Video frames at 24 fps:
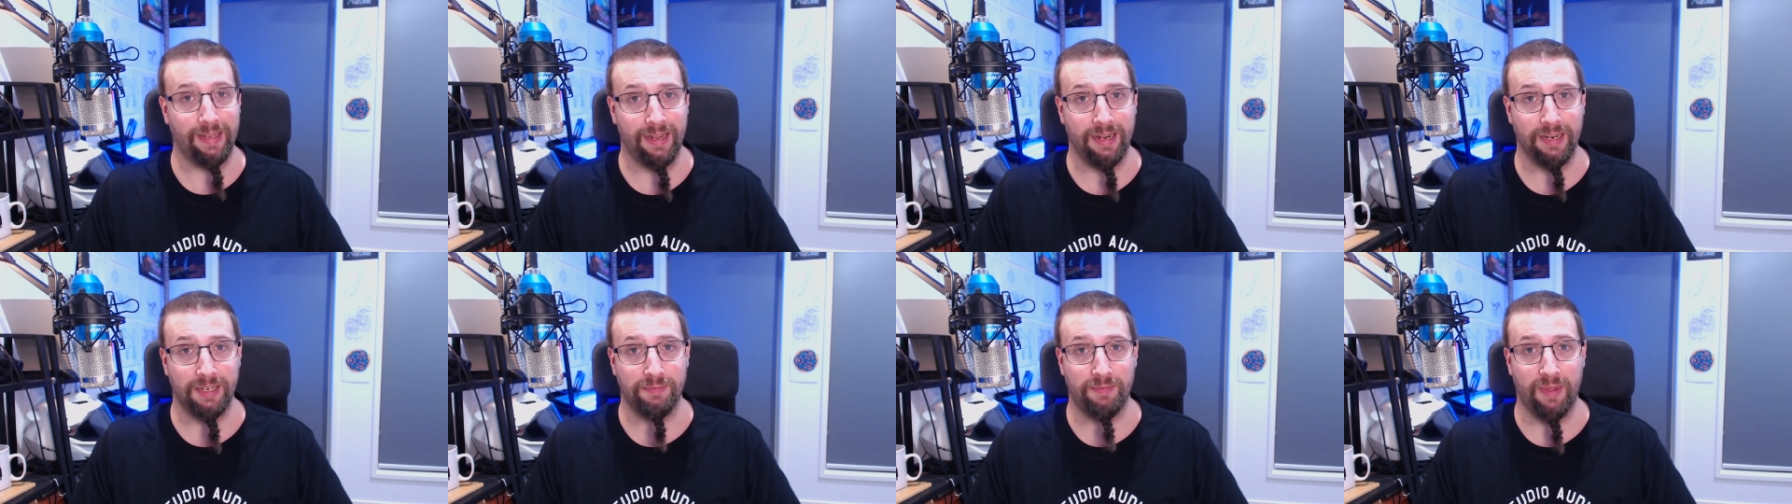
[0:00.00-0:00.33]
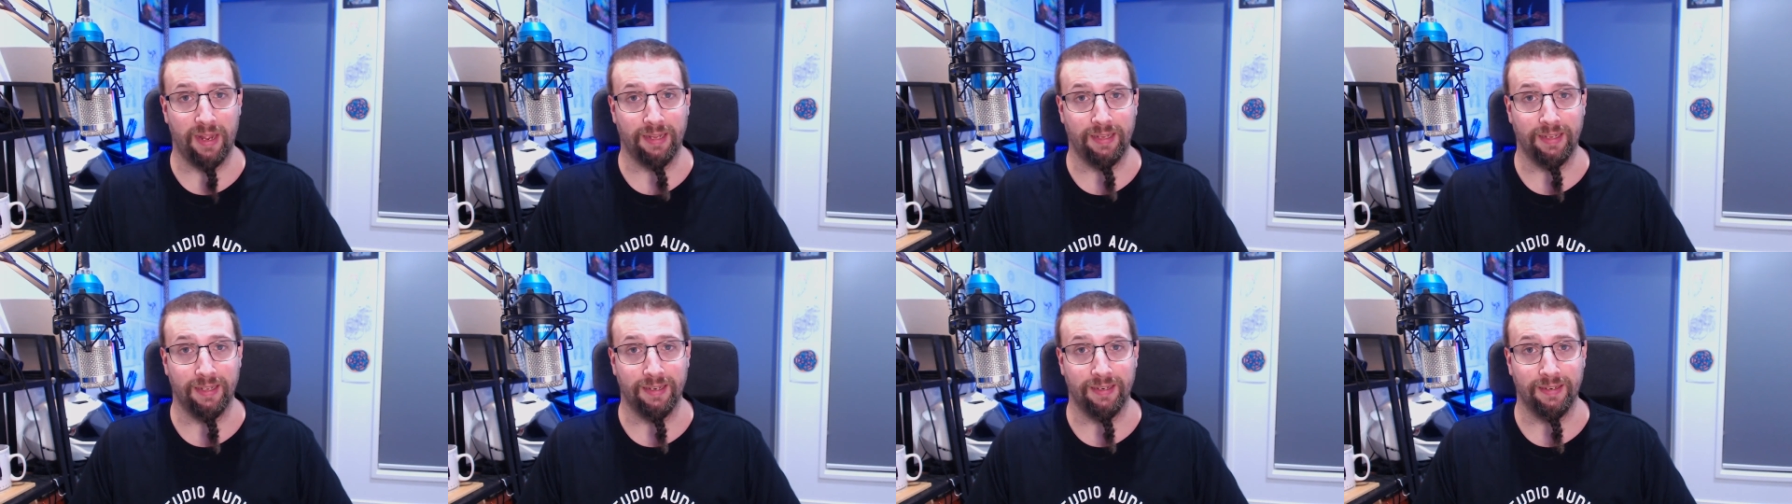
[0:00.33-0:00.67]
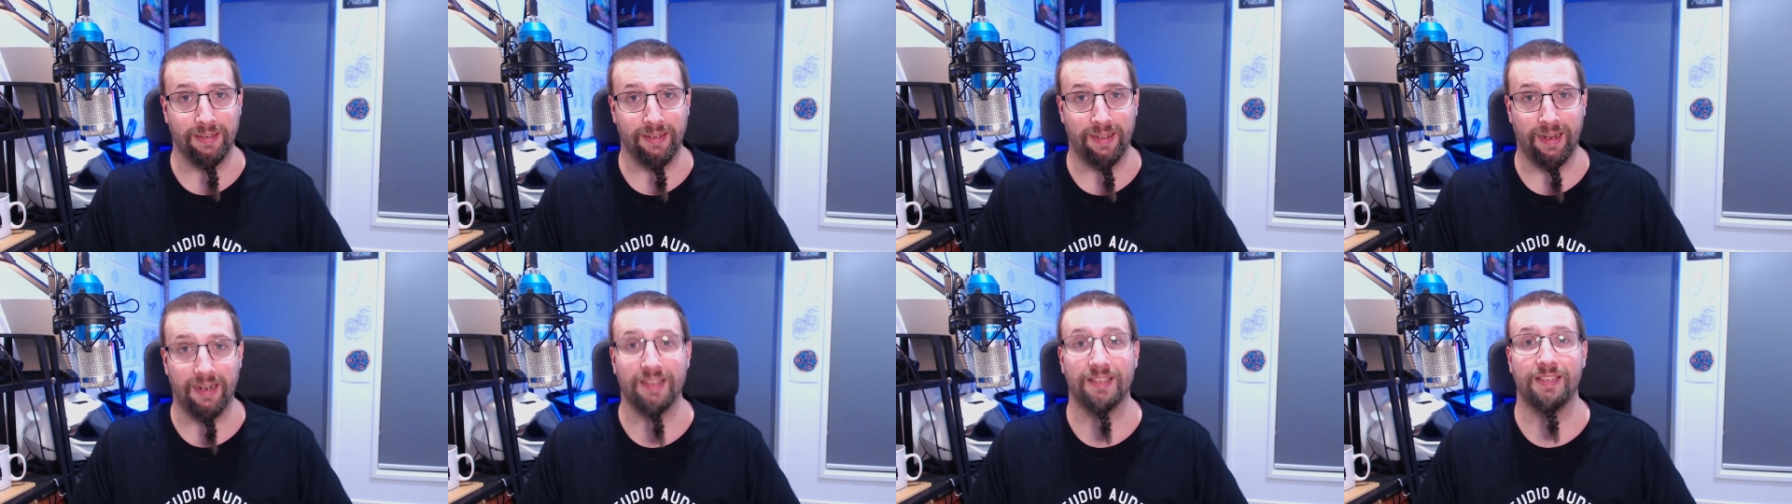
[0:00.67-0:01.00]
unexpected.
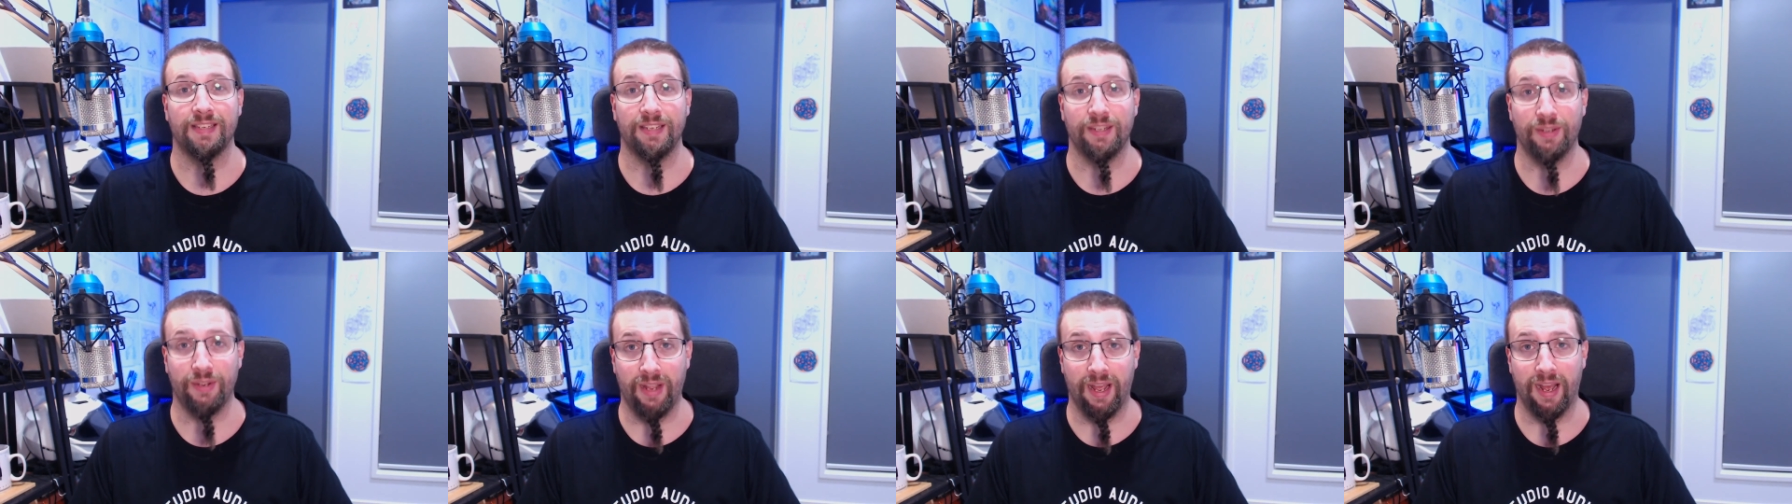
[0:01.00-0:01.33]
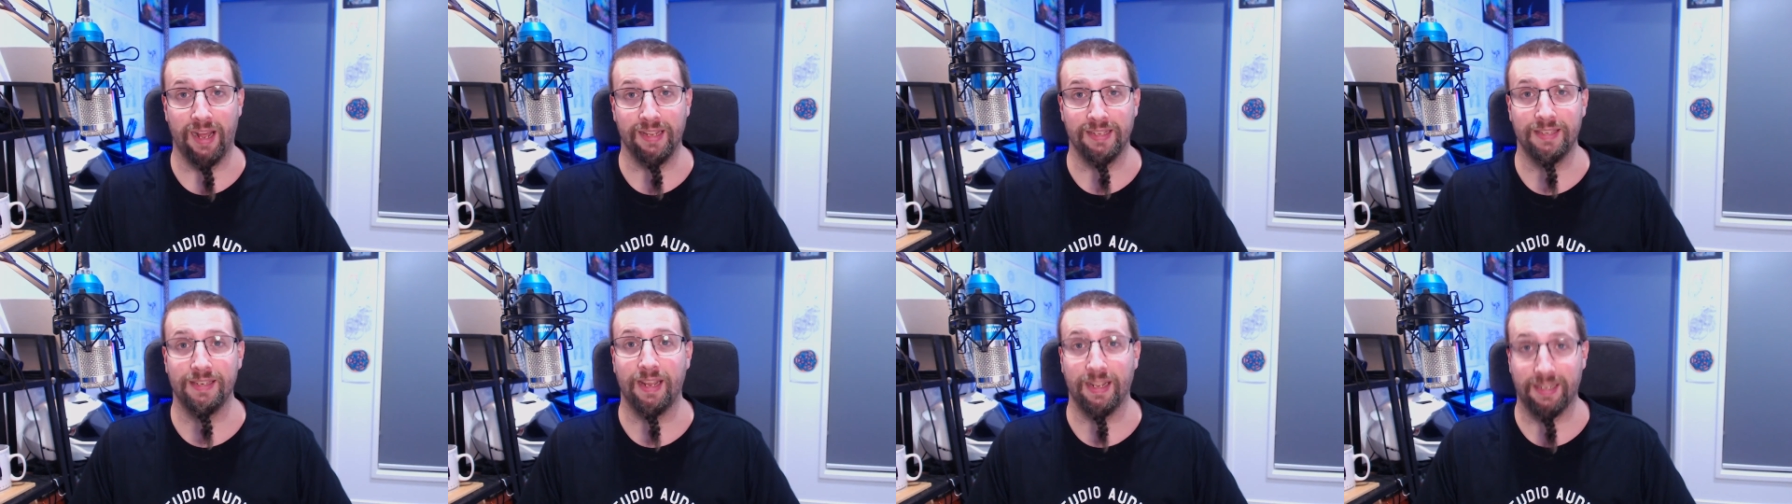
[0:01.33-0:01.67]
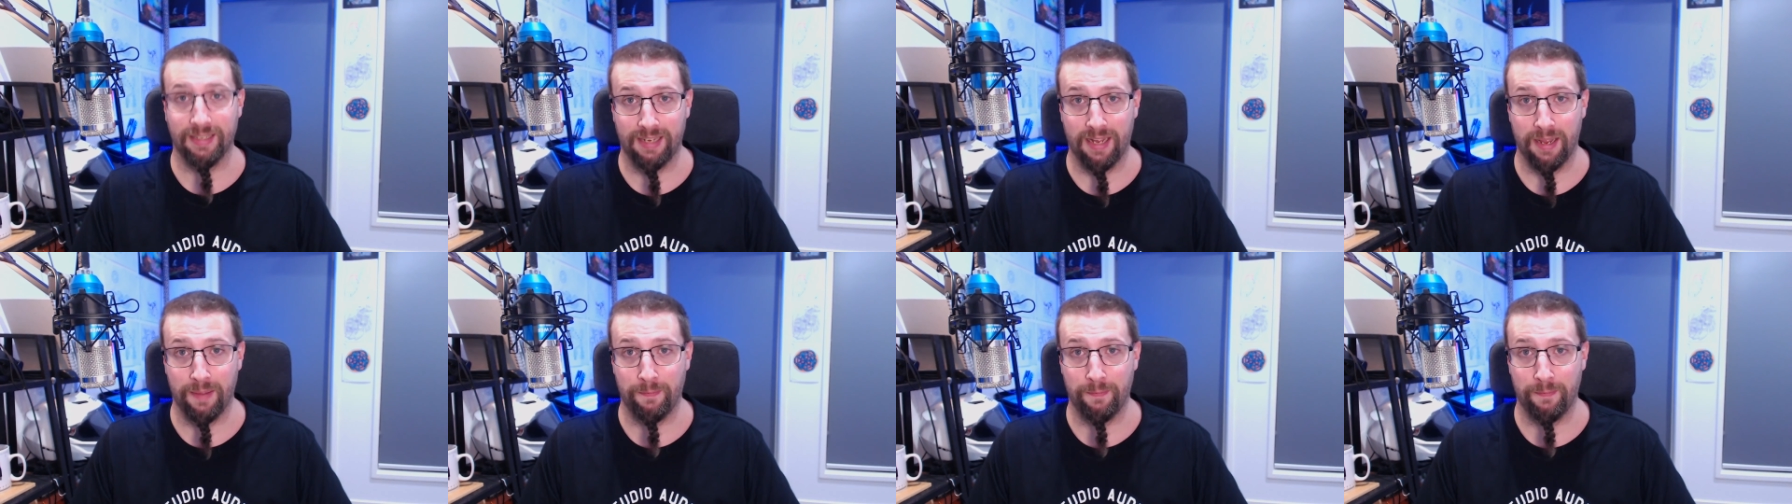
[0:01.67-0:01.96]
I'll see you guys next time.